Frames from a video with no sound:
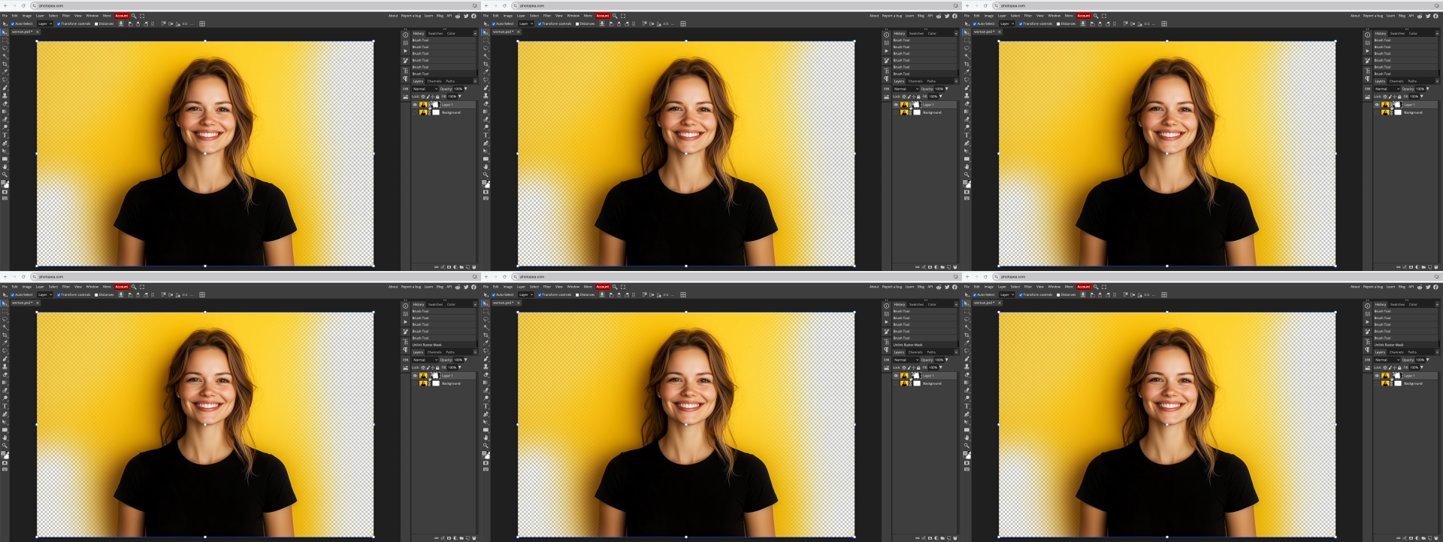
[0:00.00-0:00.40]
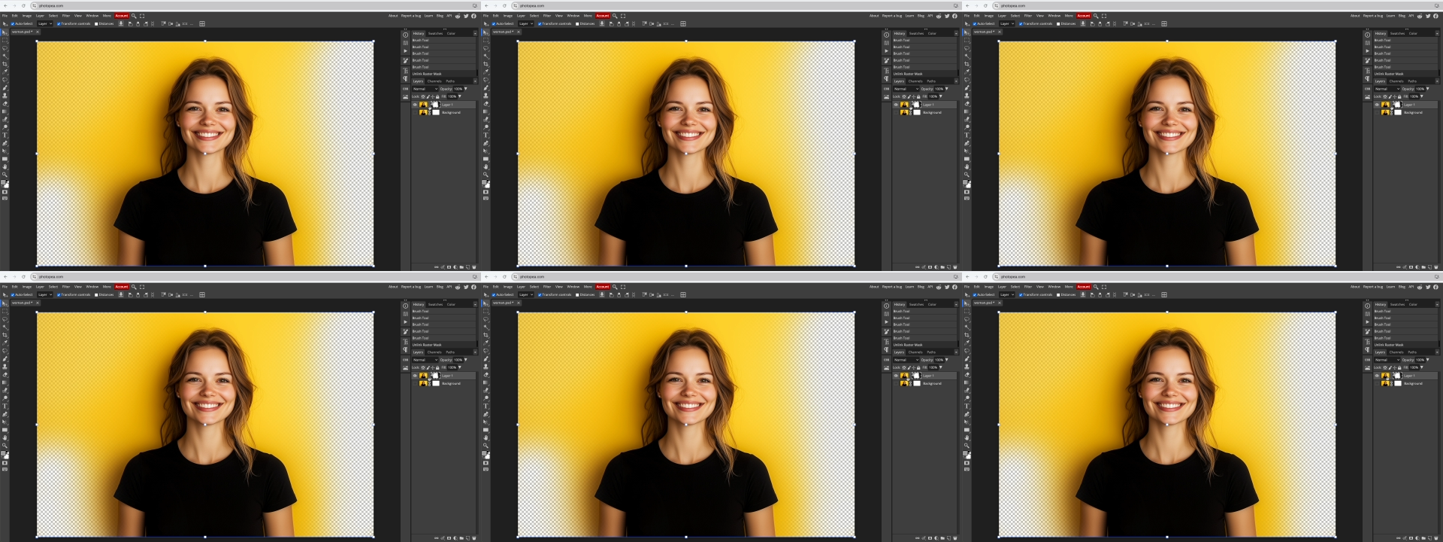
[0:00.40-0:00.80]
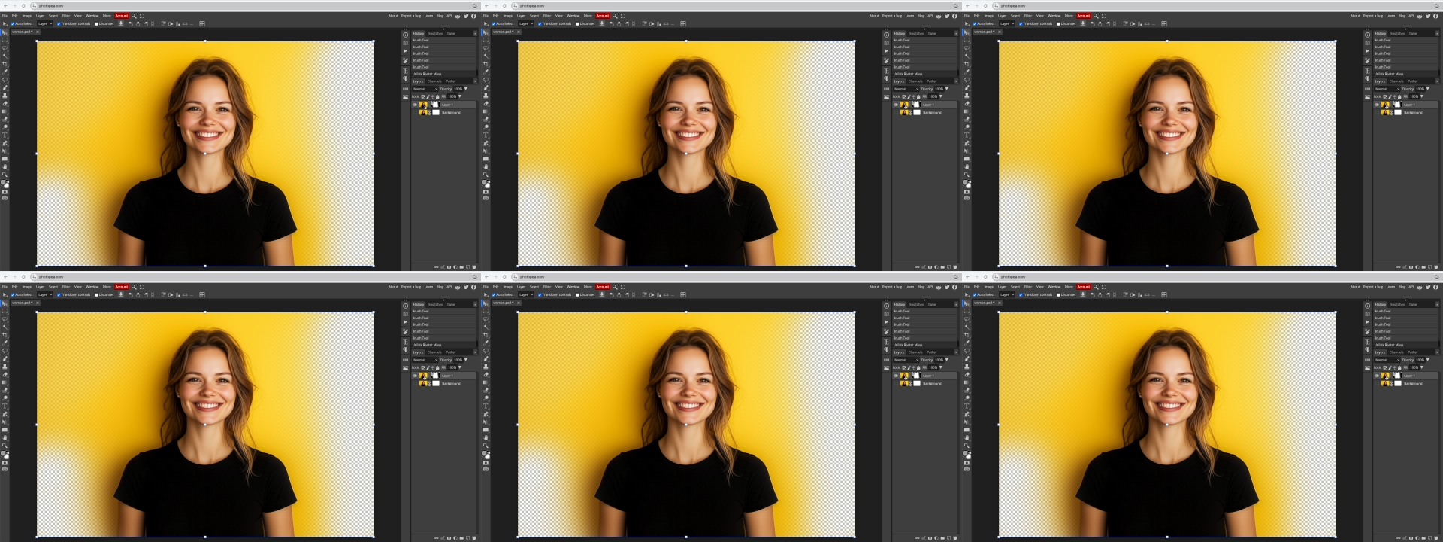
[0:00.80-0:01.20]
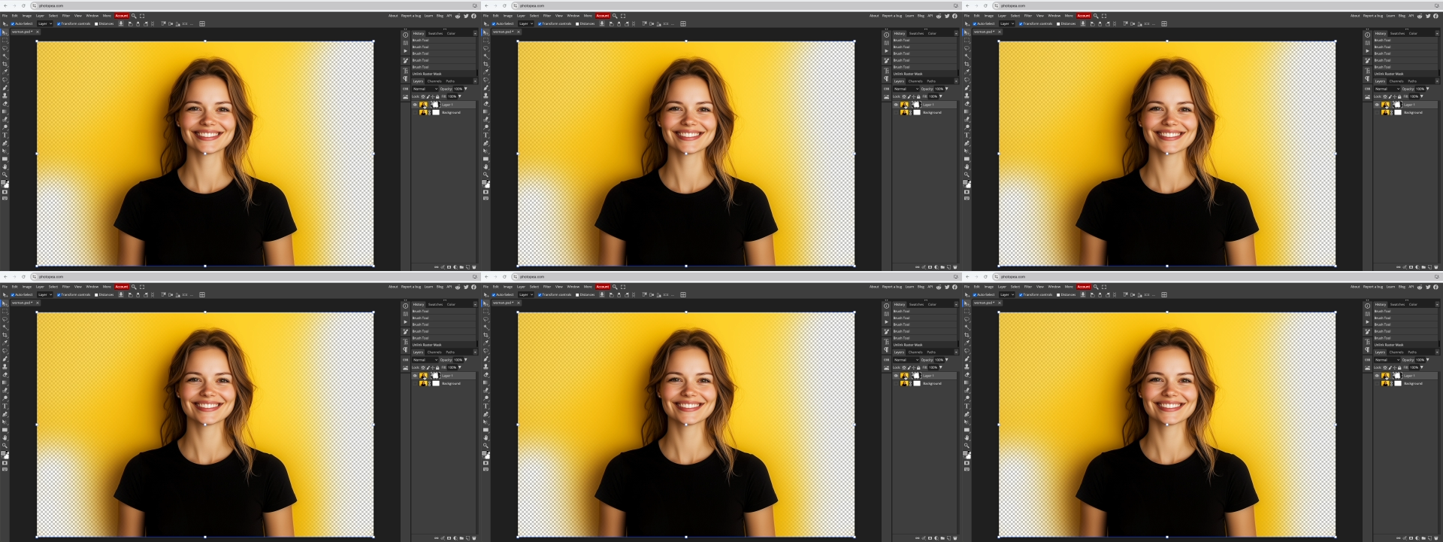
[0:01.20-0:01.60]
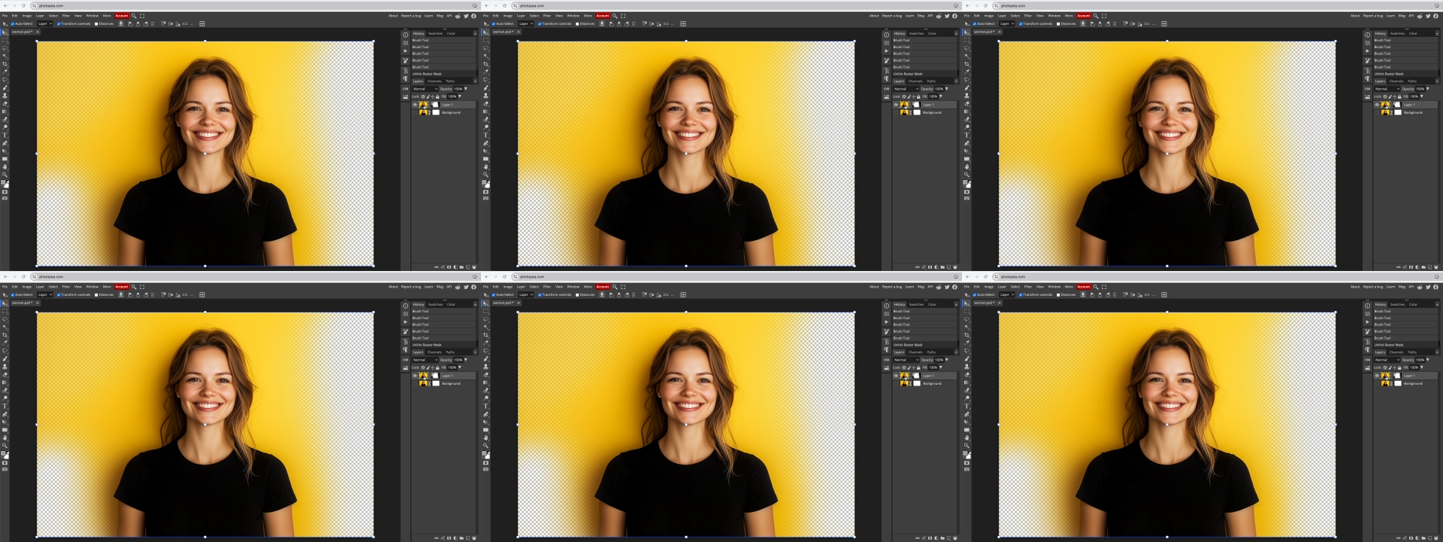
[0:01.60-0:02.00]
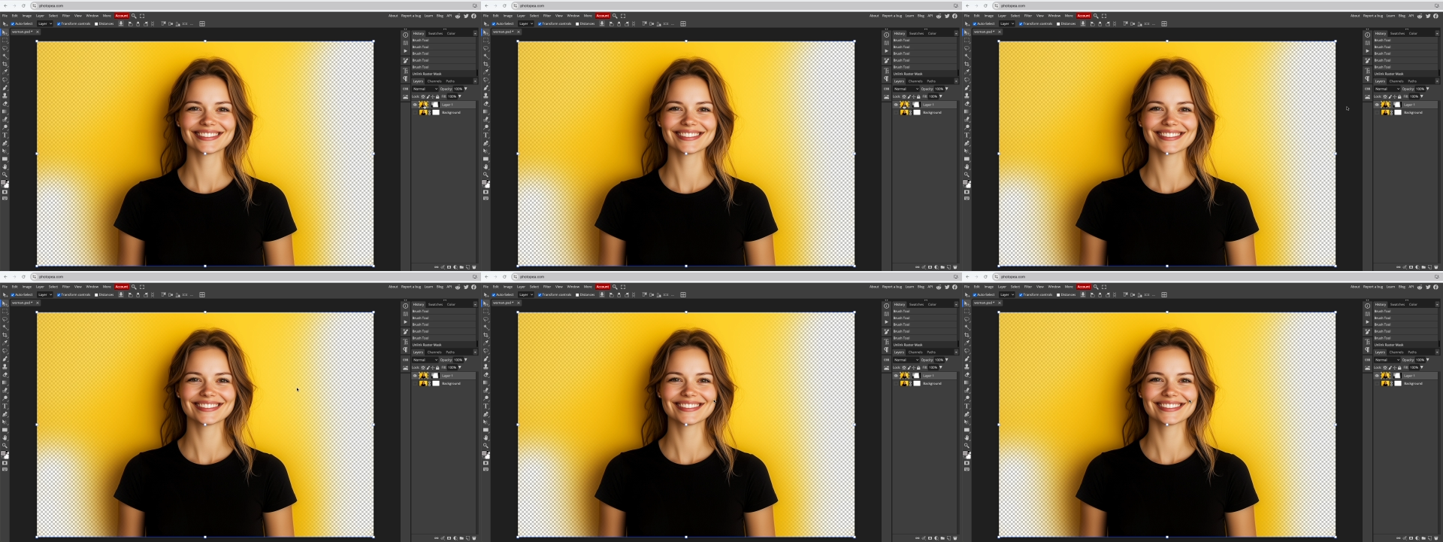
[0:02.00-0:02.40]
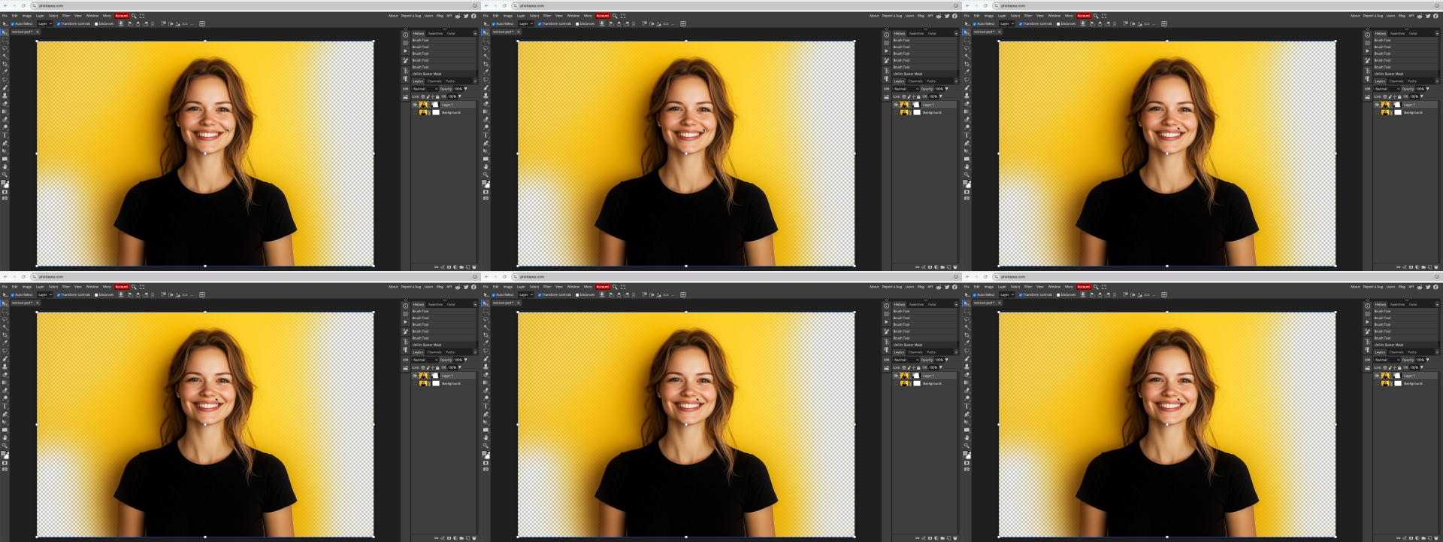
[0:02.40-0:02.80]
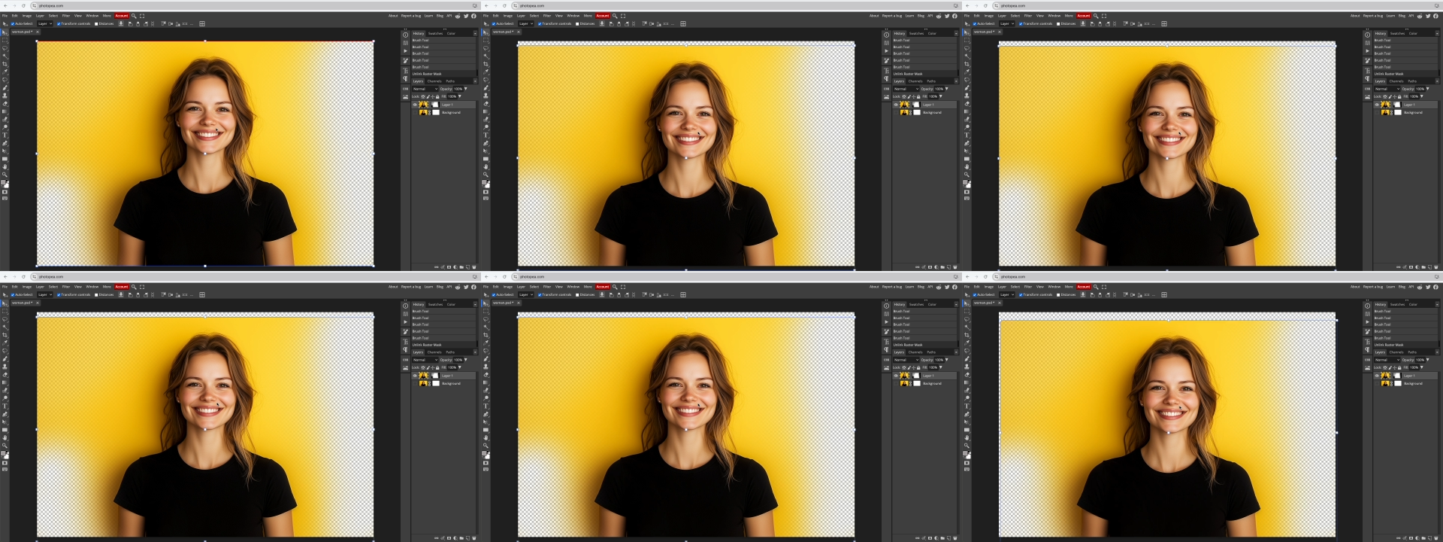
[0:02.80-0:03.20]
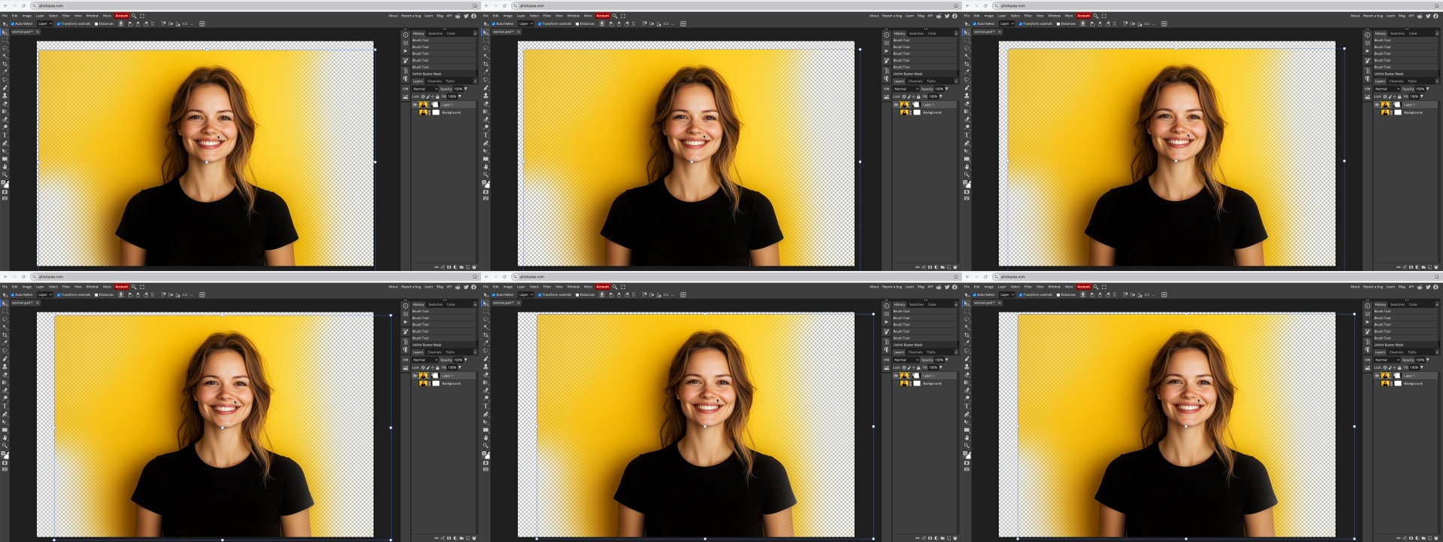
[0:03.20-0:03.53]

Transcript: (no one is talking)